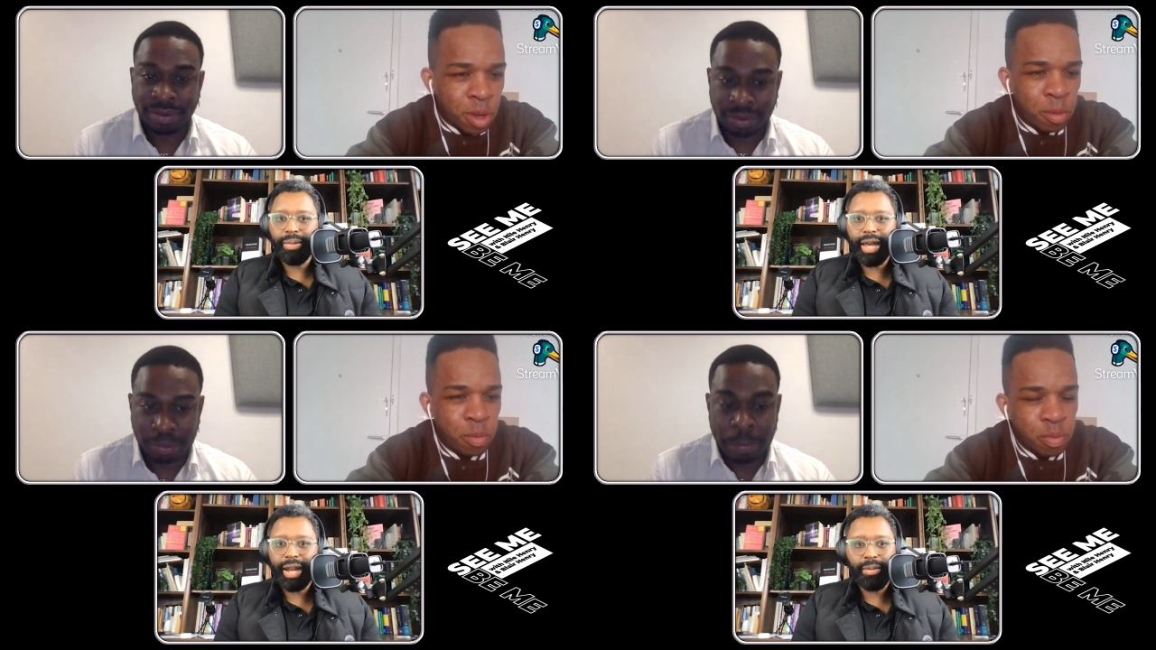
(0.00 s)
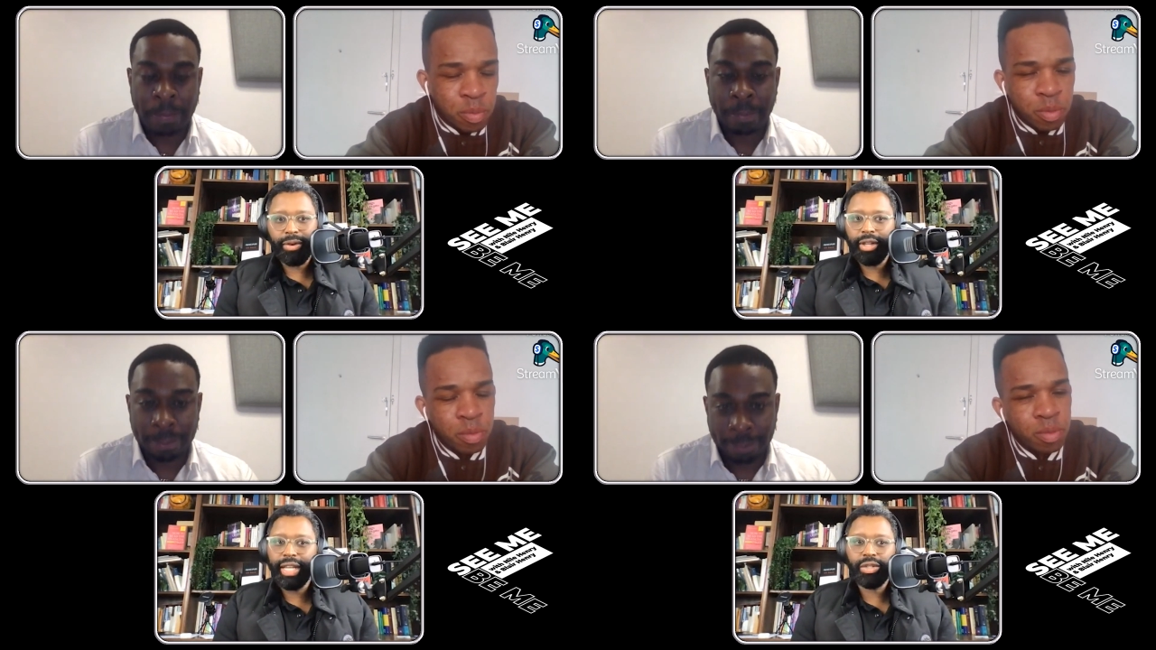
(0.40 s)
Speaker 1: bad
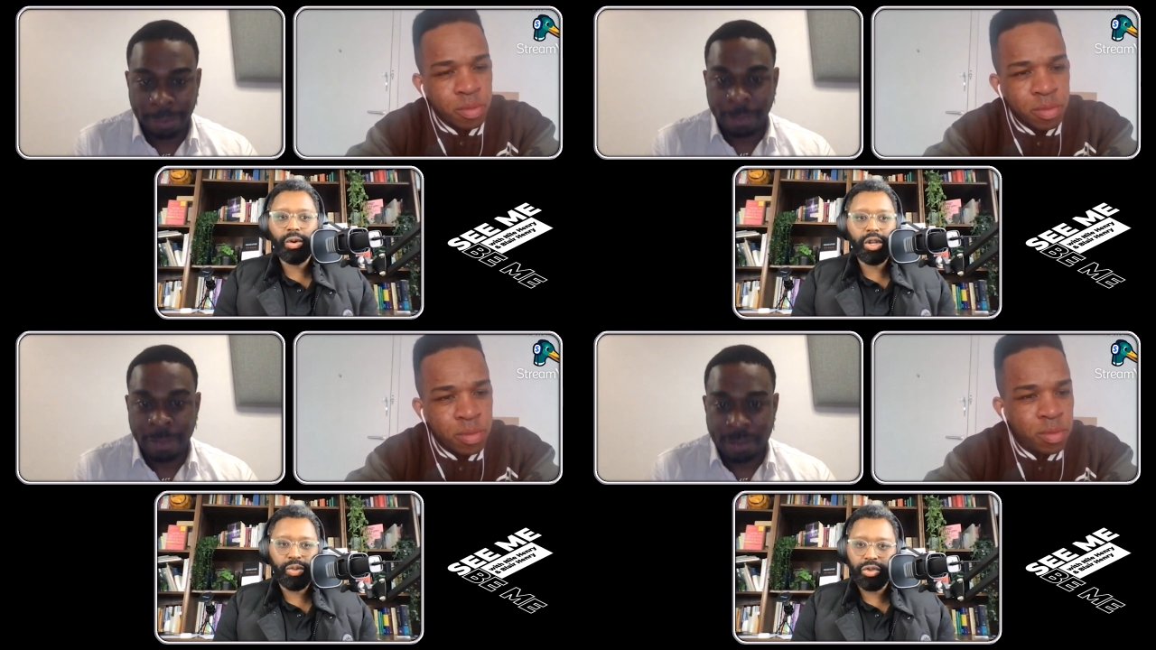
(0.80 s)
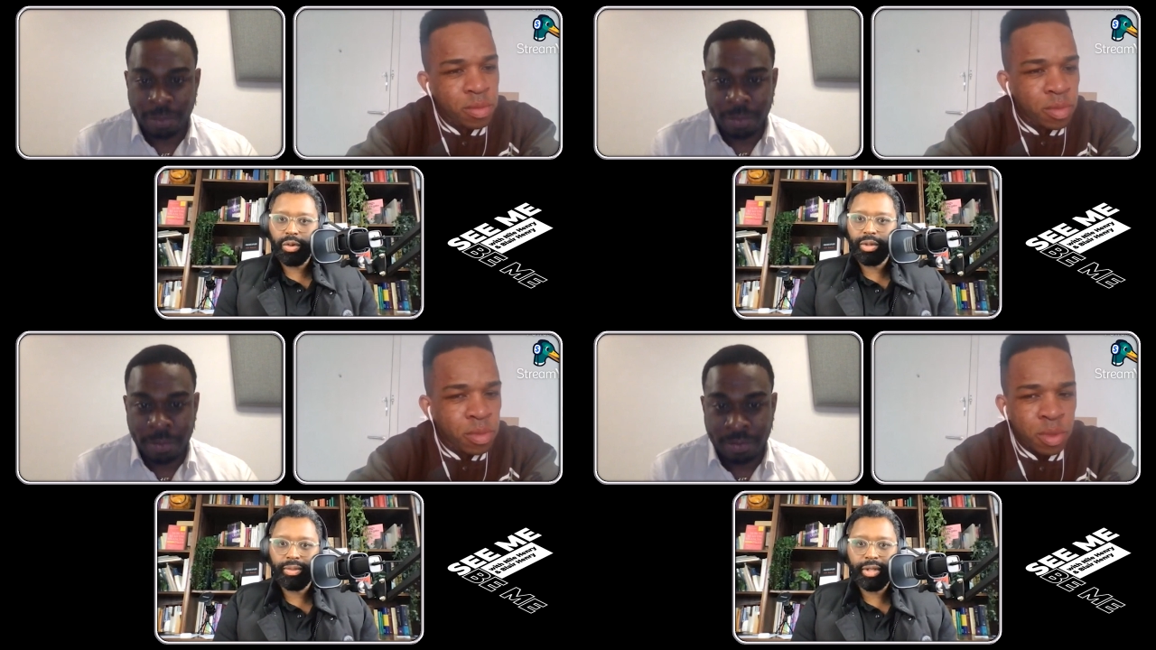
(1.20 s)
output, and that's always been
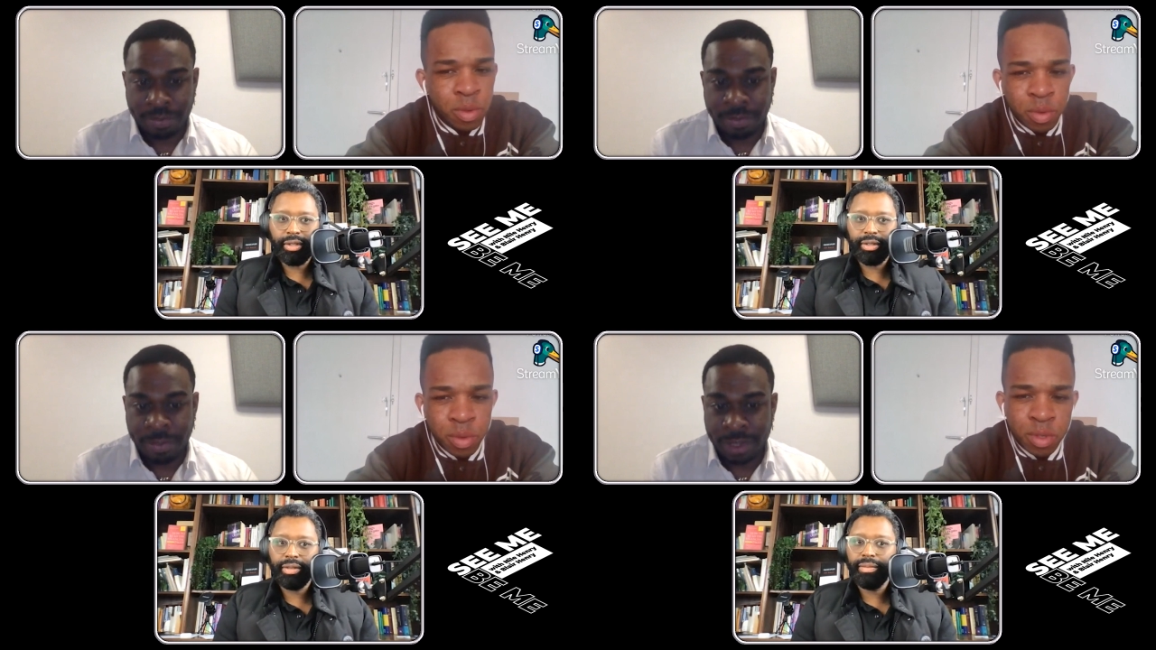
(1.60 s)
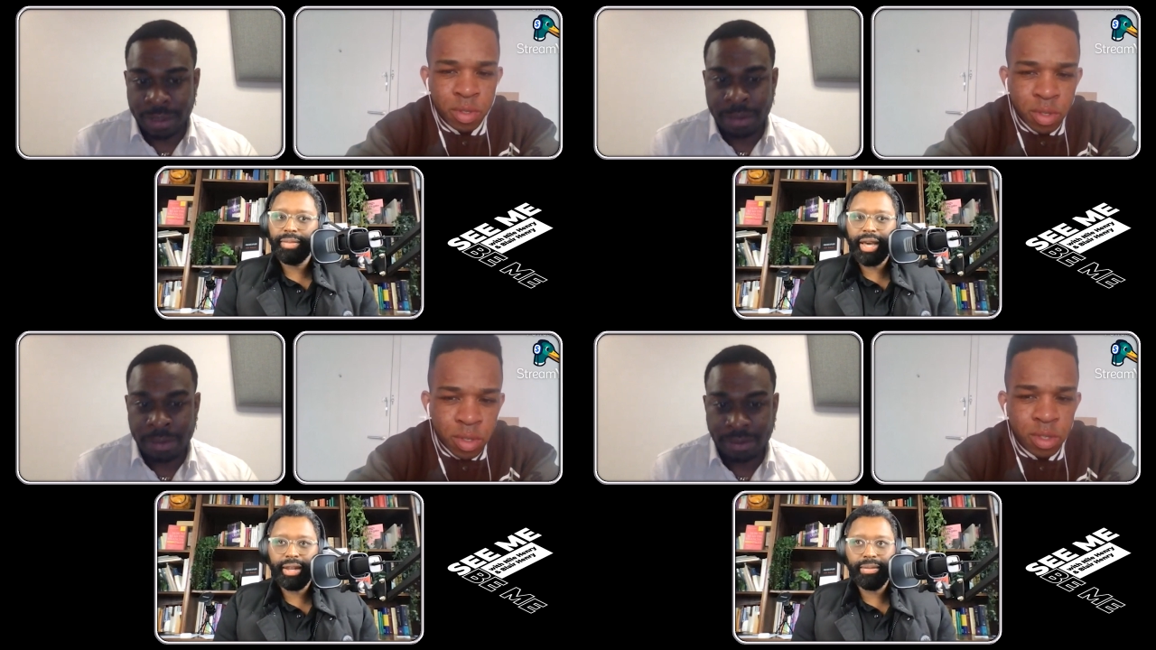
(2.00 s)
true with computers.
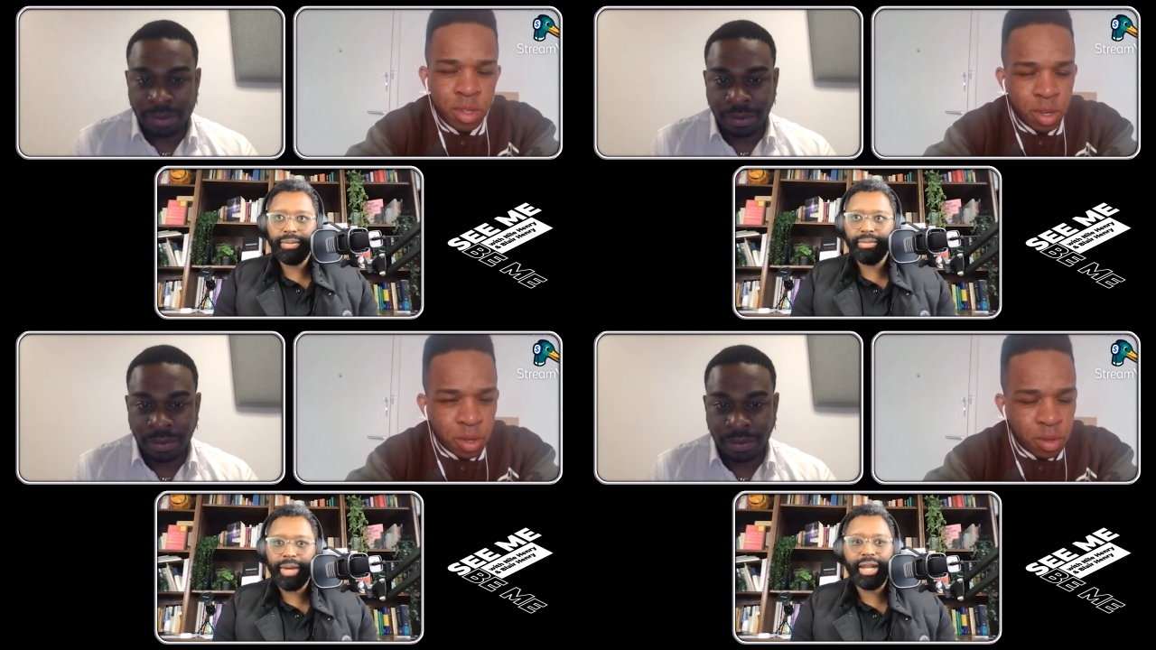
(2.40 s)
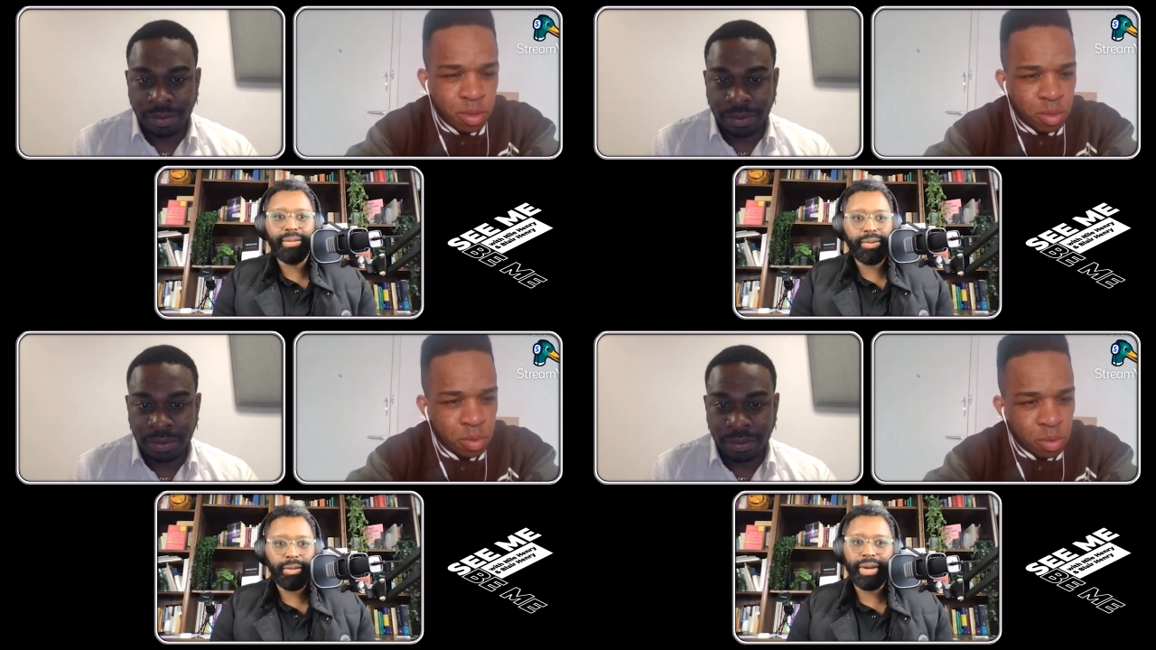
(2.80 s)
Bad input, yeah. bad
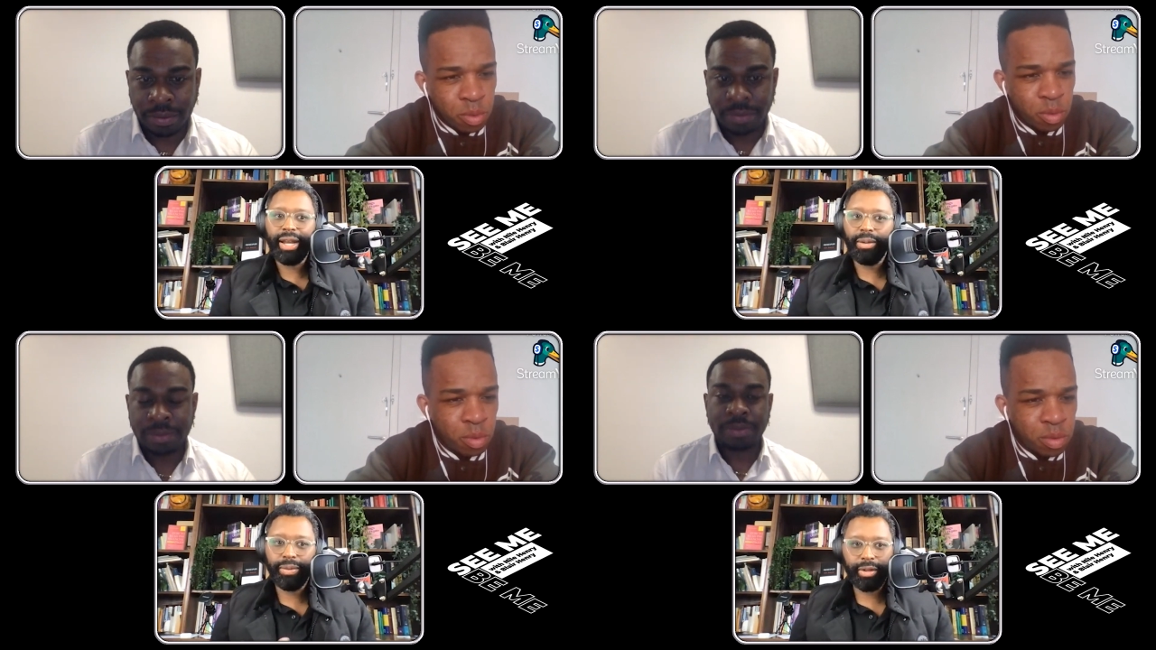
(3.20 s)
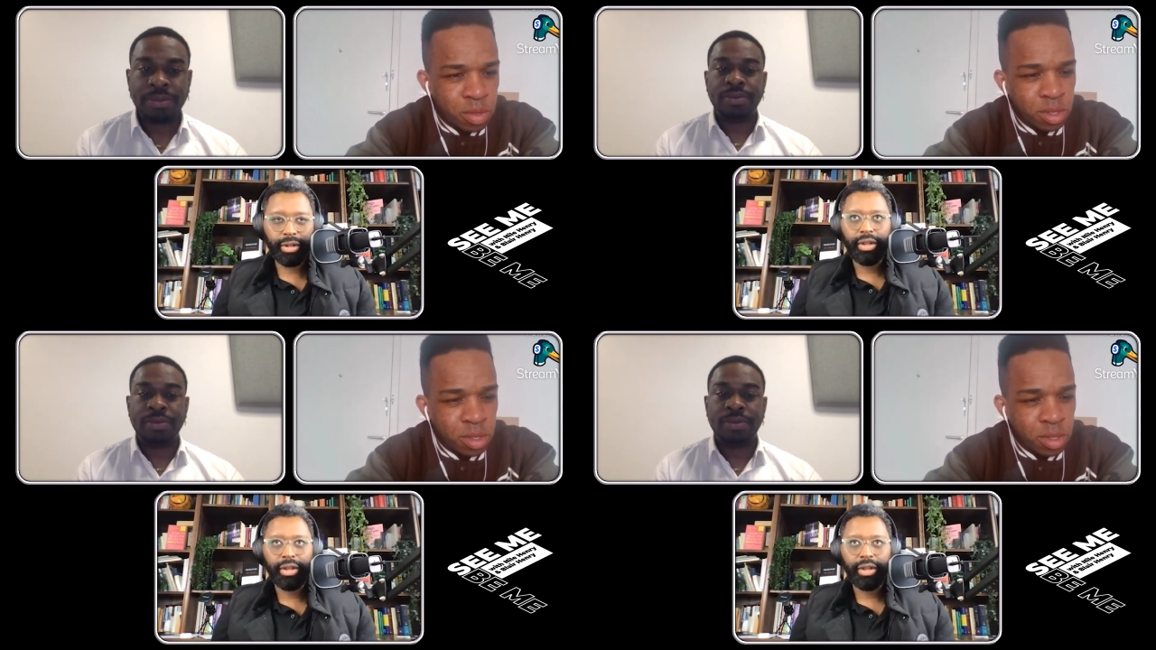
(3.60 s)
input, bad output.